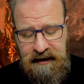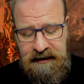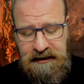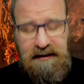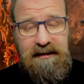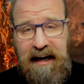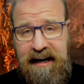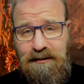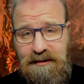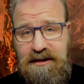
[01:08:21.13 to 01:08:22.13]
Just
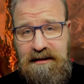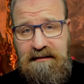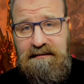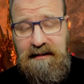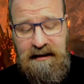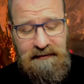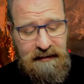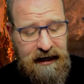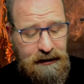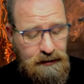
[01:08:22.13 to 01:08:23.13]
ouch, you know,
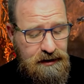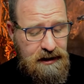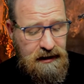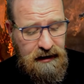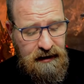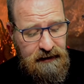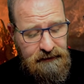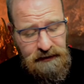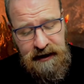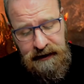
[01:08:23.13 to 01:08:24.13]
ouch.
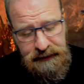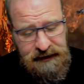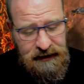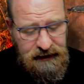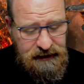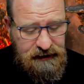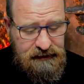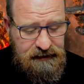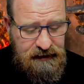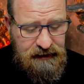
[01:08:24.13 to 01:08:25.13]
Volkite
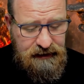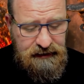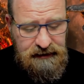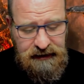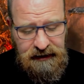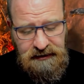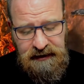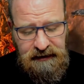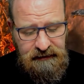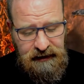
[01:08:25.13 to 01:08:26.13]
Berserkers, and this is the
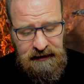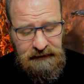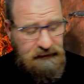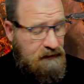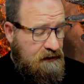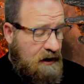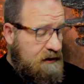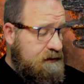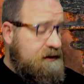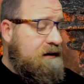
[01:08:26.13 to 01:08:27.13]
interesting thing, is have gone
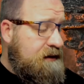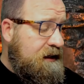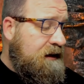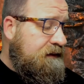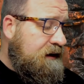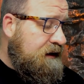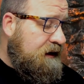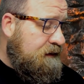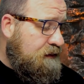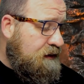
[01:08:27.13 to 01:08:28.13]
up so
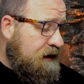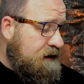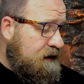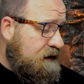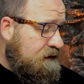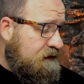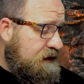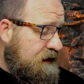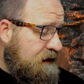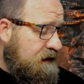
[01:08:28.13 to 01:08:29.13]
significantly in price. You know, we've
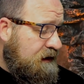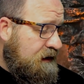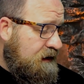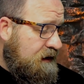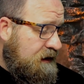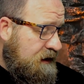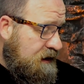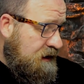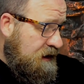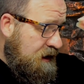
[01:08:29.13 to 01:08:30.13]
seen a
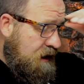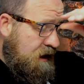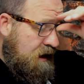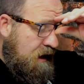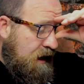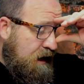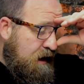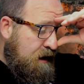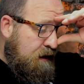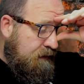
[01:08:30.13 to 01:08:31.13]

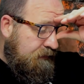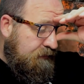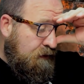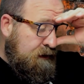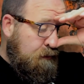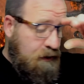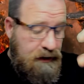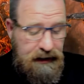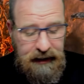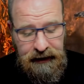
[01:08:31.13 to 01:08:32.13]

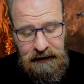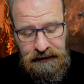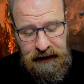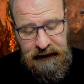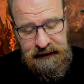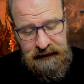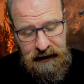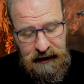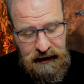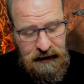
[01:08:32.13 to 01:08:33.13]
40-point increase
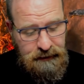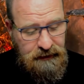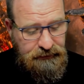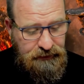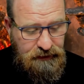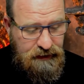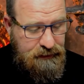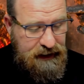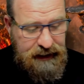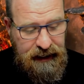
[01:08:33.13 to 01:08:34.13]
for a
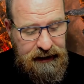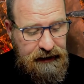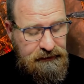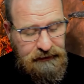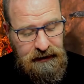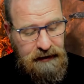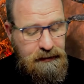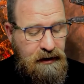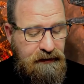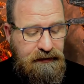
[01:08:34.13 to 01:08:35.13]
mechanic, for a
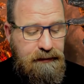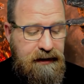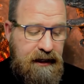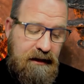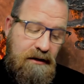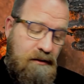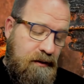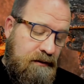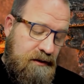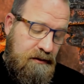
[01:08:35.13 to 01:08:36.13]
move from an ignore
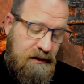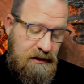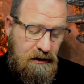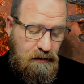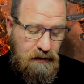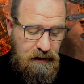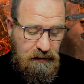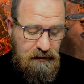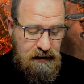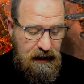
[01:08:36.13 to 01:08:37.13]
wound to a 2
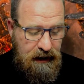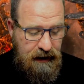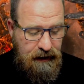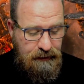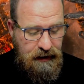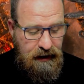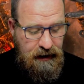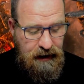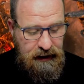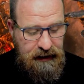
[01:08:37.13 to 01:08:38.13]
wound,
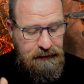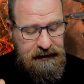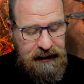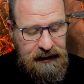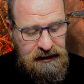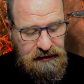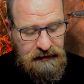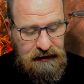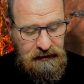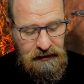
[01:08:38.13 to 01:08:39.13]
a limitation
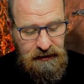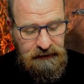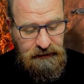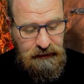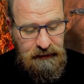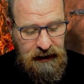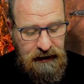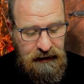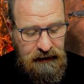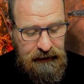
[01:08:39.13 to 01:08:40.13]
around the Horn of Grimnir.